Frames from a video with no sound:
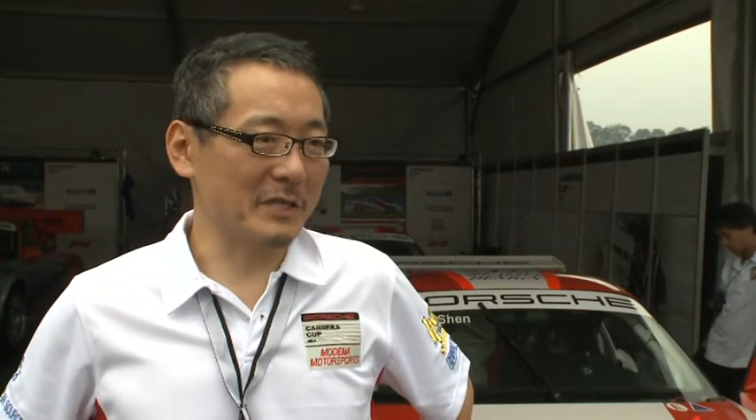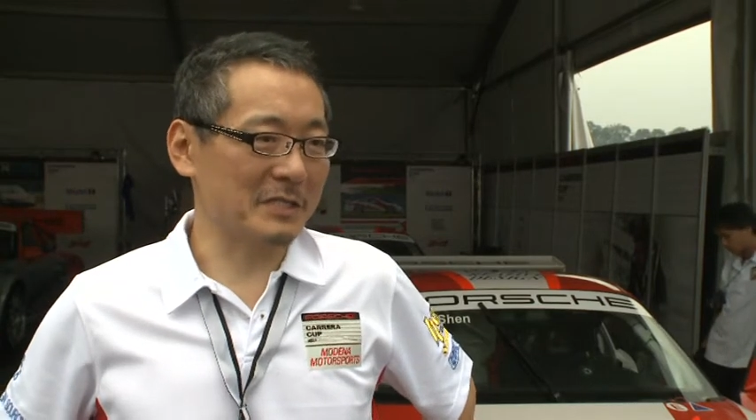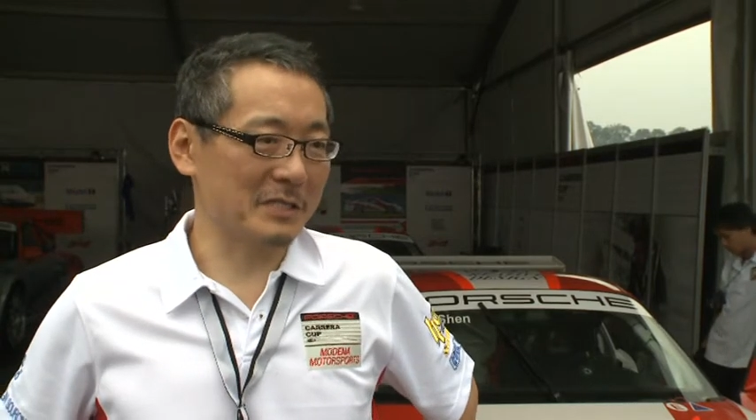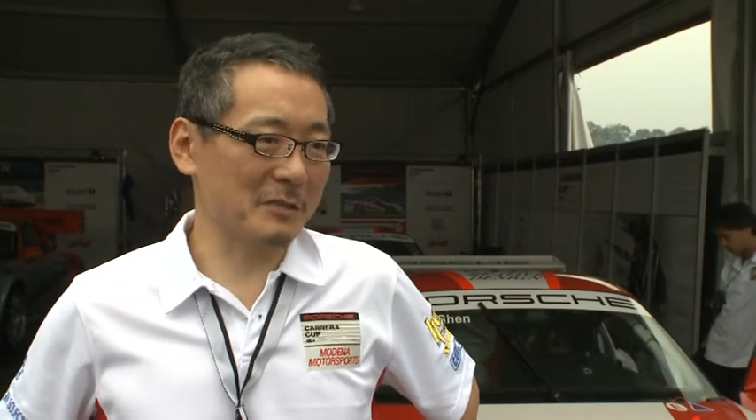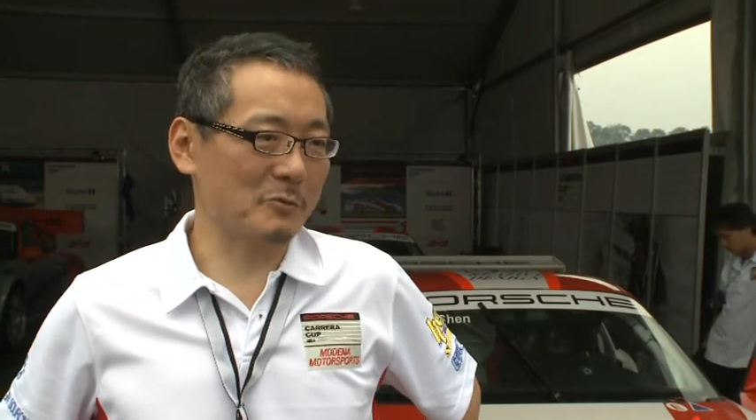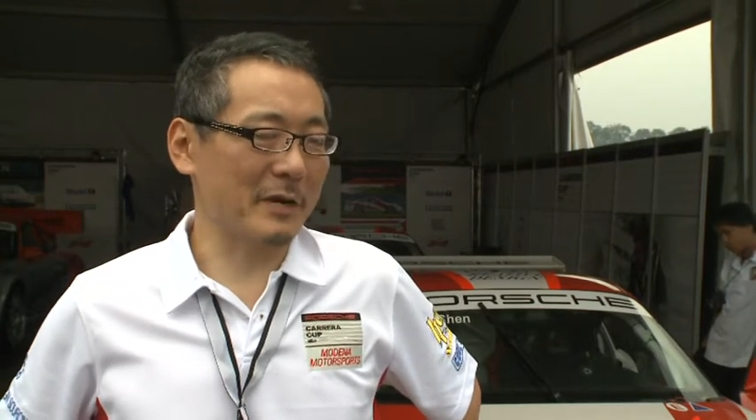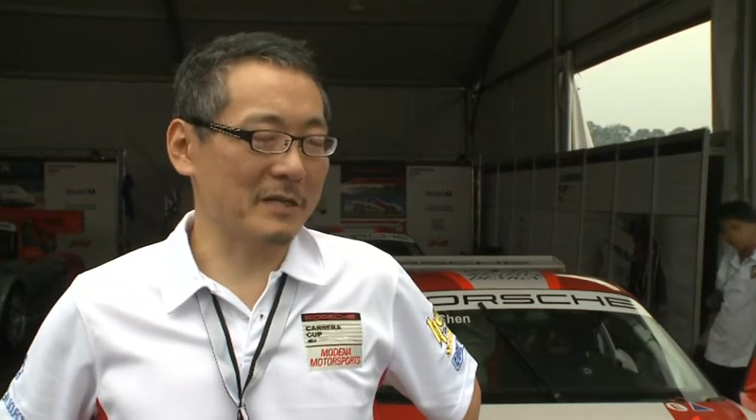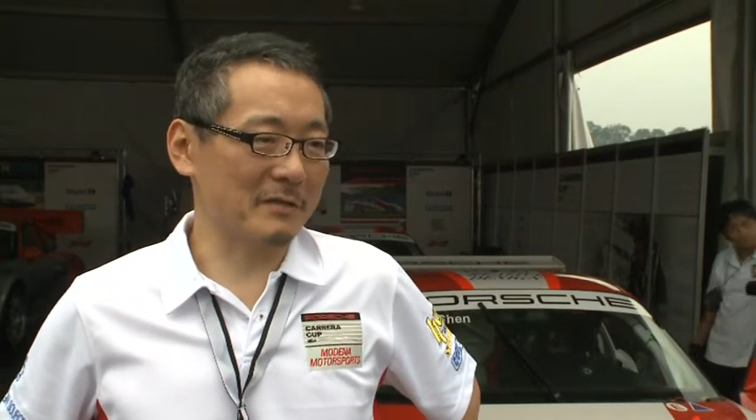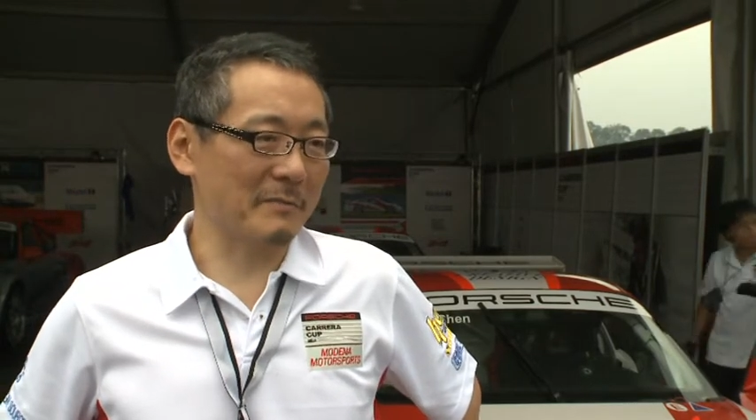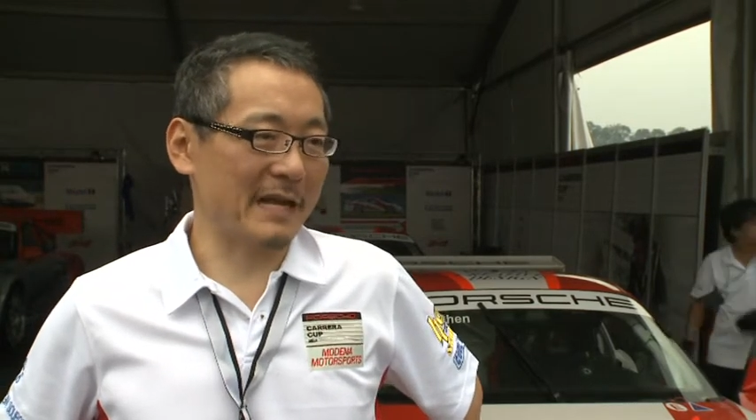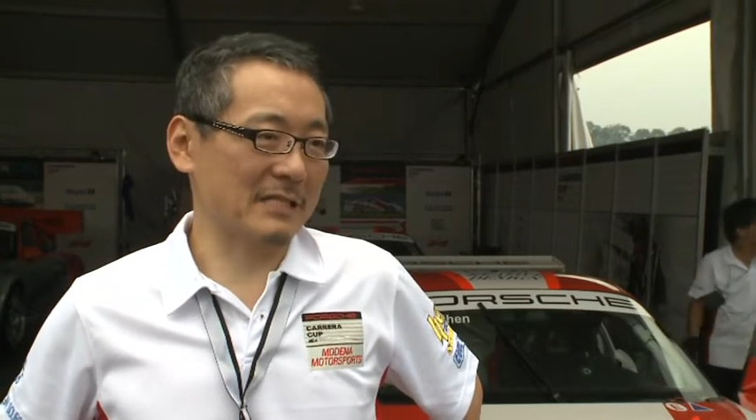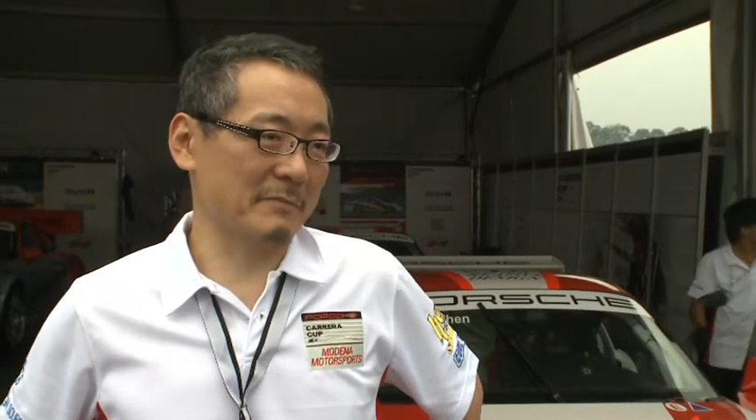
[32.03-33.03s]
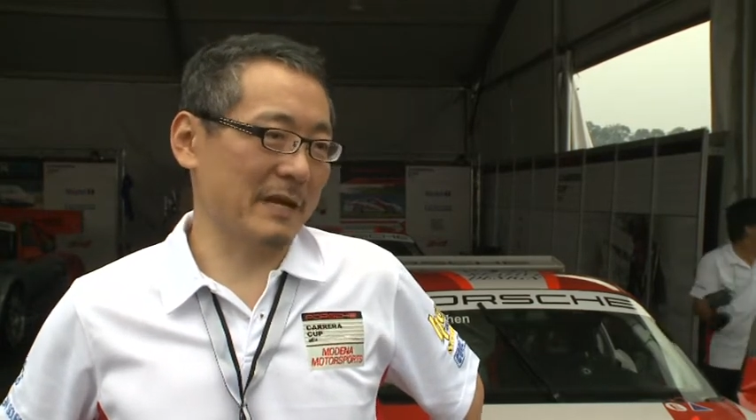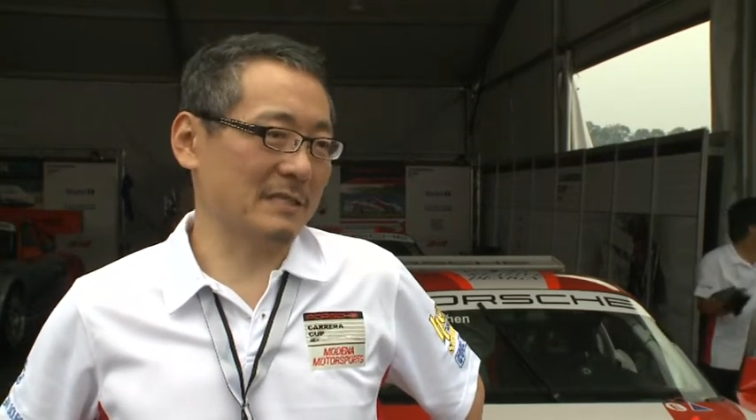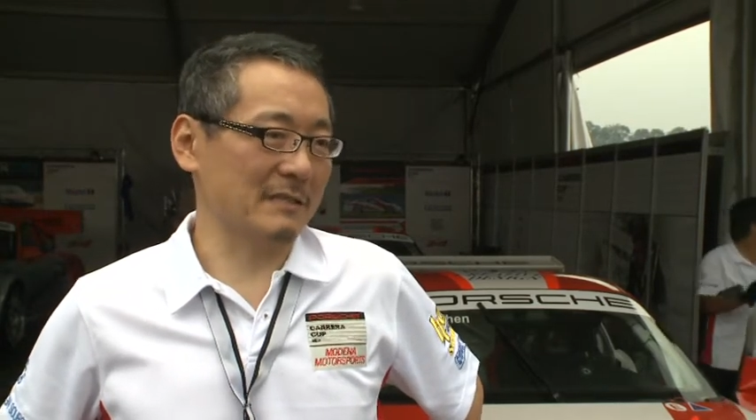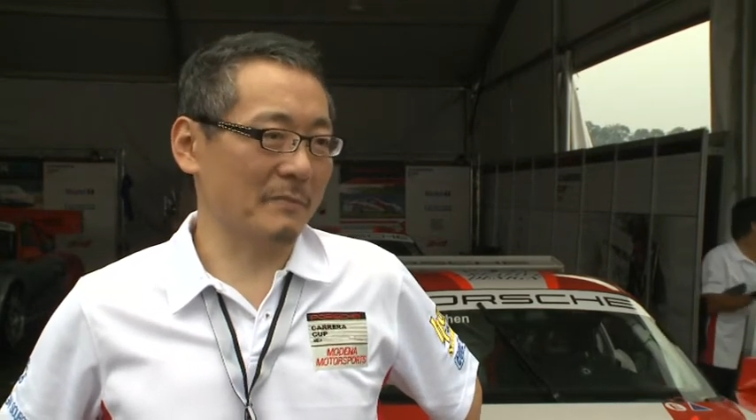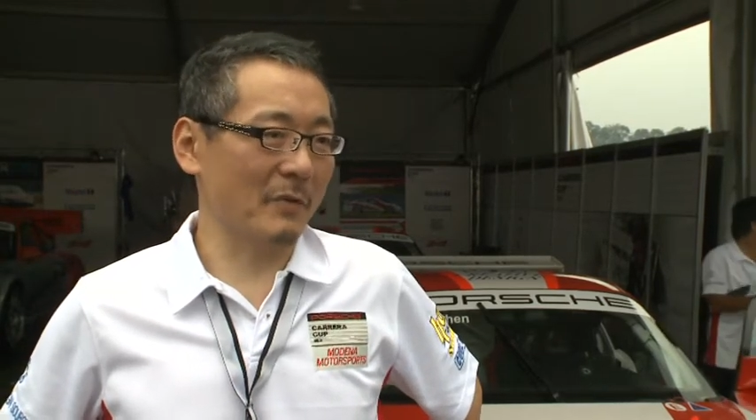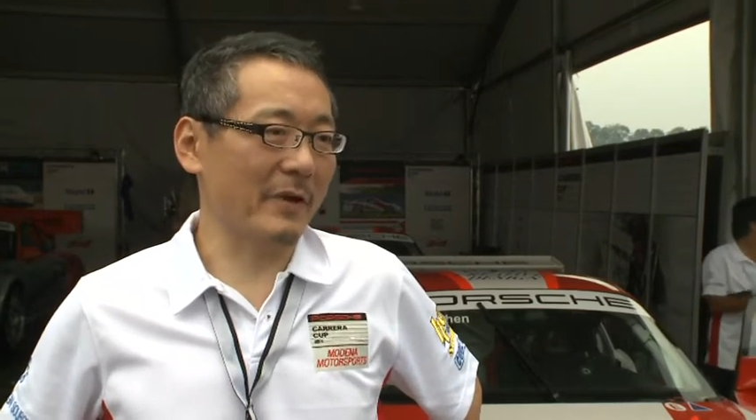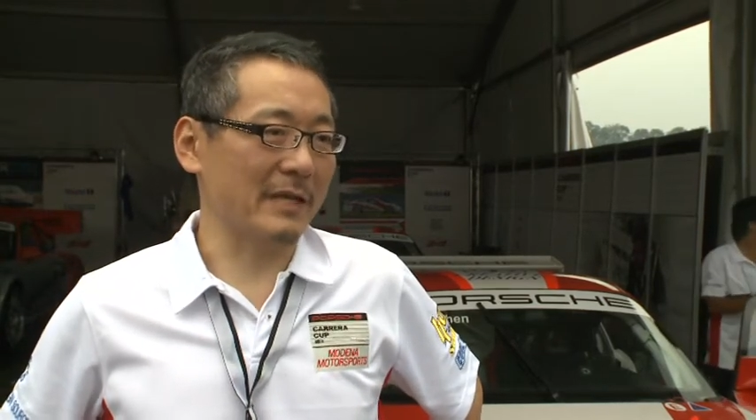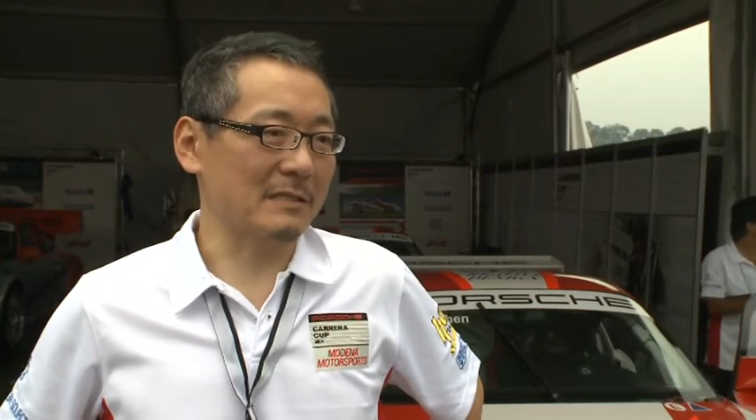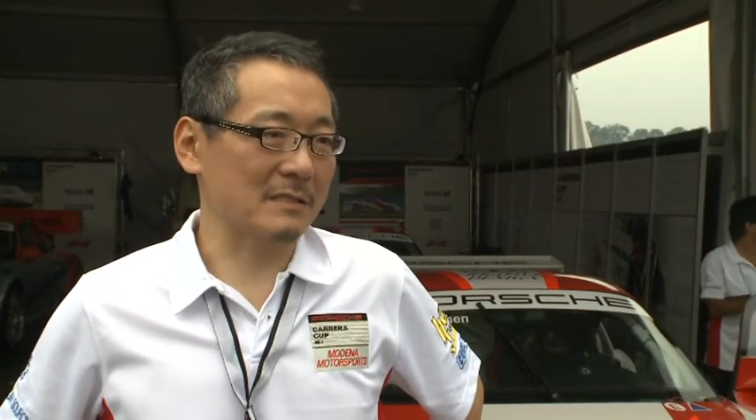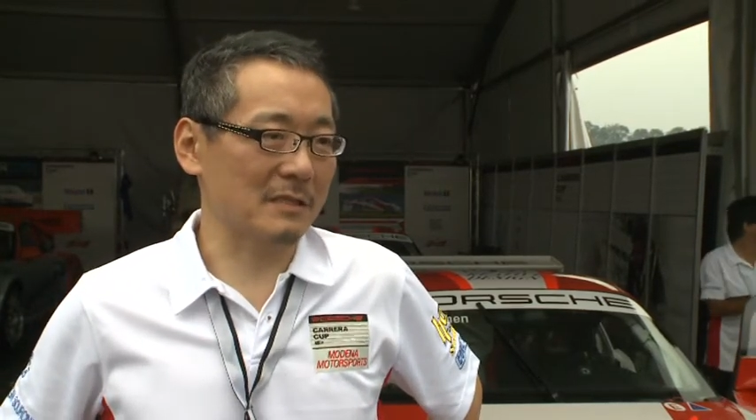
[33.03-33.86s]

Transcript: just try to maximize the points.